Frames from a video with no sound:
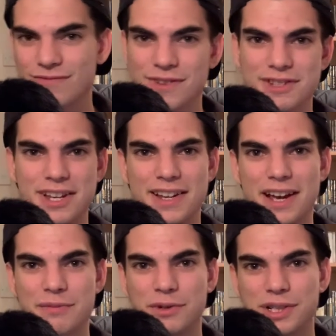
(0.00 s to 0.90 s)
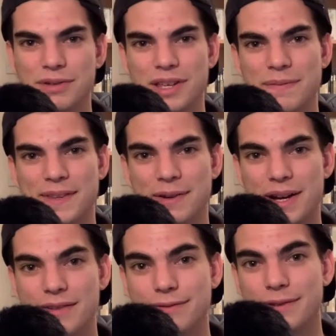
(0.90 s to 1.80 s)
sit down and watch it with them and they'll
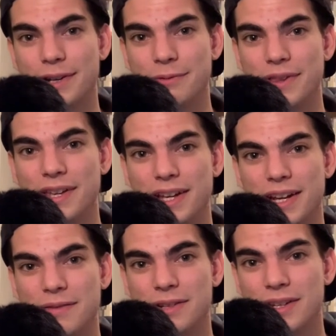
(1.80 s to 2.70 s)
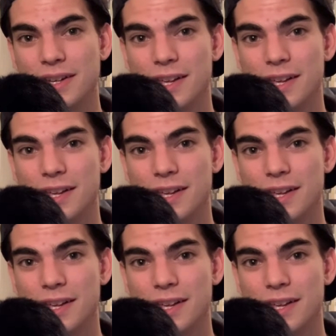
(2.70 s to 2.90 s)
have fun with it, and